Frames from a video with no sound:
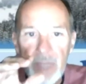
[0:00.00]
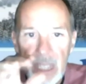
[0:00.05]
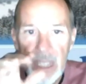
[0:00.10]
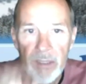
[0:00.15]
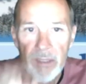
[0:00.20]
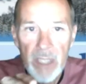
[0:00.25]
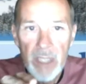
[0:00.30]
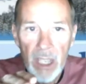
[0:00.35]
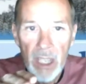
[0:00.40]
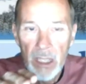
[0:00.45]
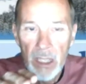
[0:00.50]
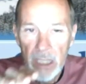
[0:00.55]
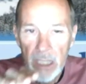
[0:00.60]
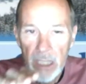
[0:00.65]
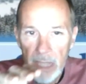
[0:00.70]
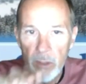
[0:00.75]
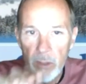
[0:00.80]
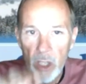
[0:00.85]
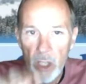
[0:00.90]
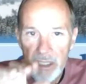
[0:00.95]

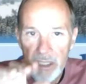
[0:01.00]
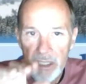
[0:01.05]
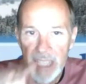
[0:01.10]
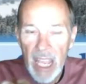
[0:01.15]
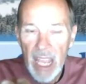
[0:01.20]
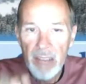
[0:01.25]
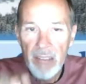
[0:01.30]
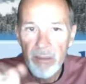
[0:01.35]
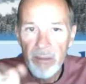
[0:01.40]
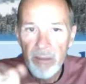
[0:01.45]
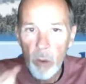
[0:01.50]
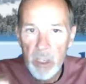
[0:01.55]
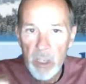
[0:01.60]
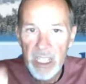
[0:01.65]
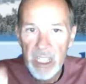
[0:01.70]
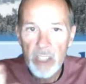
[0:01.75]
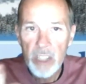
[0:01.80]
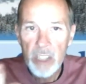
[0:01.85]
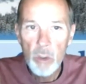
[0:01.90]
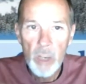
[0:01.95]
given on 10,
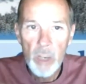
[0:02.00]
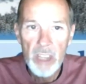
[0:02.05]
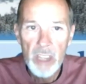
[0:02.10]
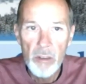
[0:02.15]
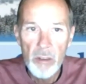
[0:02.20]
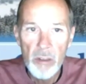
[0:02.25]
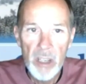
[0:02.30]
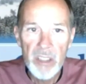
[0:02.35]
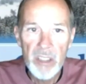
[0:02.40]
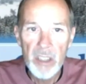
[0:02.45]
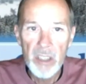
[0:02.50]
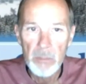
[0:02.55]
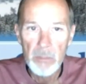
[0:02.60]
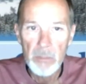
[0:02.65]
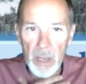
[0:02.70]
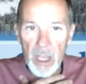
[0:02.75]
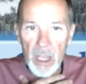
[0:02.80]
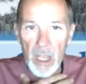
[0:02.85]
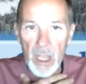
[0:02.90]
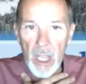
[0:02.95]
14, 20, 20. It says,
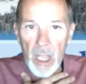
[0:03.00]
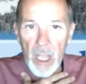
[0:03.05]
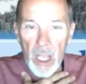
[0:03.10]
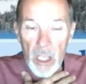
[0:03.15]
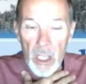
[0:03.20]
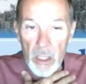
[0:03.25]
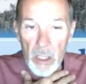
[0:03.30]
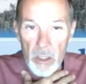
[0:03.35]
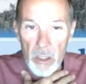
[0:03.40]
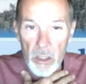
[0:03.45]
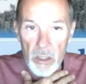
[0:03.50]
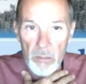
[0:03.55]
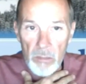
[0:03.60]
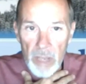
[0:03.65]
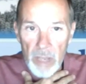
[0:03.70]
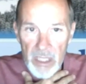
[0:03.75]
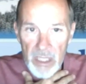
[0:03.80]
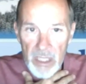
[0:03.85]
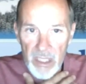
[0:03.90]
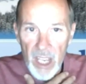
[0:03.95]

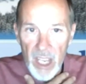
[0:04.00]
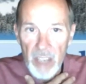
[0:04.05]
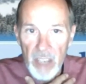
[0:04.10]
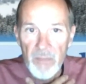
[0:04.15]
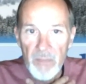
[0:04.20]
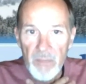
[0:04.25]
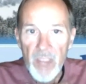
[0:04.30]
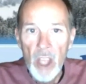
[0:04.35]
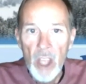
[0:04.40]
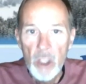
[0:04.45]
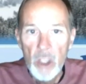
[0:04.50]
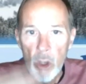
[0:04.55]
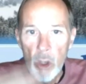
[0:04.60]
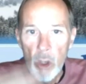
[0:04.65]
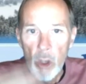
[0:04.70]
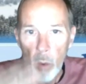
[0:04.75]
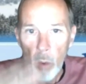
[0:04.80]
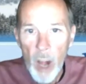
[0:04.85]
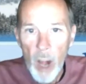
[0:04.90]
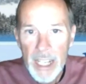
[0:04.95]
my son,
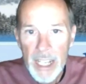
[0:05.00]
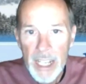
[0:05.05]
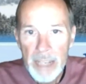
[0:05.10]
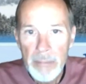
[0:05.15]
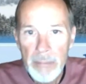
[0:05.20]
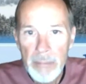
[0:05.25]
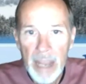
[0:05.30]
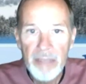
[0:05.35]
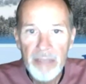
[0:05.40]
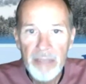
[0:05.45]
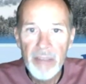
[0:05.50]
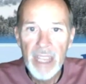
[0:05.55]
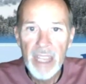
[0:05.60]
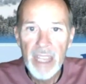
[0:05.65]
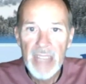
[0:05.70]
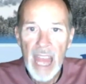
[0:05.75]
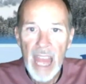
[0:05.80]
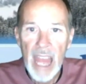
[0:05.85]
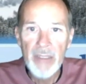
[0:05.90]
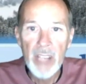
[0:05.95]
you're walking by
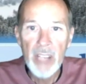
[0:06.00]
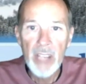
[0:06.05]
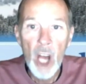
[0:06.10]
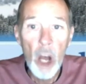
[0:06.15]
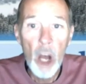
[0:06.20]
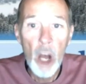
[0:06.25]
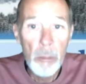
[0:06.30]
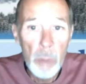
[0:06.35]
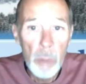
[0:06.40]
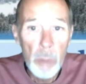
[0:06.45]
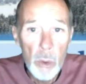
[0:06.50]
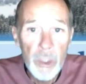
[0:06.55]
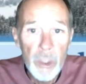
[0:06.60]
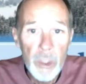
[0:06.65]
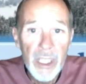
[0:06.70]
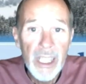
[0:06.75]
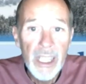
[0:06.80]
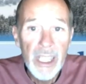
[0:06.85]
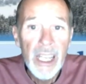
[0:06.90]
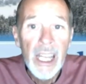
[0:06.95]
faith, having
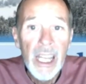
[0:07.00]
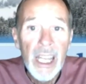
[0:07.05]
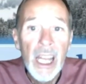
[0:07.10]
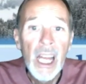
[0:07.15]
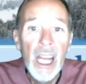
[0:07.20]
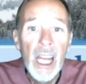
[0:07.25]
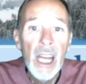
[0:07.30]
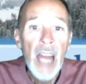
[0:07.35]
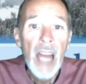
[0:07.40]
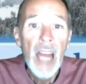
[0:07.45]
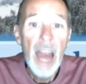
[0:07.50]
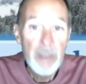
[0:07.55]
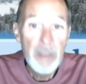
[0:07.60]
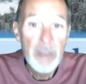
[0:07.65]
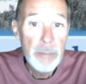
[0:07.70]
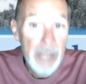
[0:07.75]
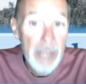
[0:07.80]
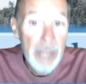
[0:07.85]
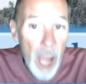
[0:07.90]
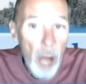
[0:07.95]

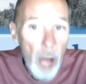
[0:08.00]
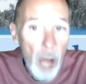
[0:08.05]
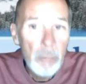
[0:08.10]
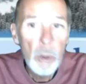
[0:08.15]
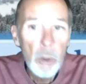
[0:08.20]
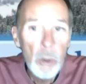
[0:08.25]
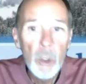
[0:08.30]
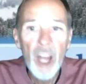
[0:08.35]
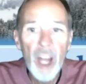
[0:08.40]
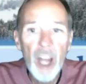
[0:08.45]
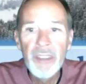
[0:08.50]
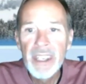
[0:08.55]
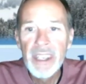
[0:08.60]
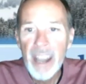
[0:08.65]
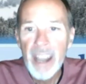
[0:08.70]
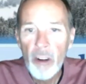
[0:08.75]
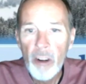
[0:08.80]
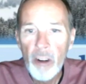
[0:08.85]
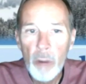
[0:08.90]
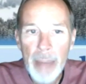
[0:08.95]
been humbled on the
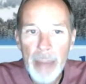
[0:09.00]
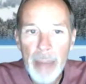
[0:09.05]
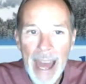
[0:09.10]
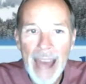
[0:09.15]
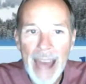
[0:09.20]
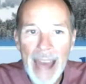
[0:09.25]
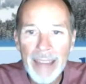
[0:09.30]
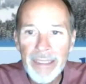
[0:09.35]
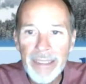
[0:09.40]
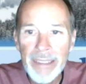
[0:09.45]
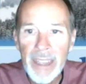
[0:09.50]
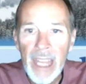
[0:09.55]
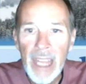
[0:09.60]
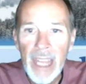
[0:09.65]
narrow path,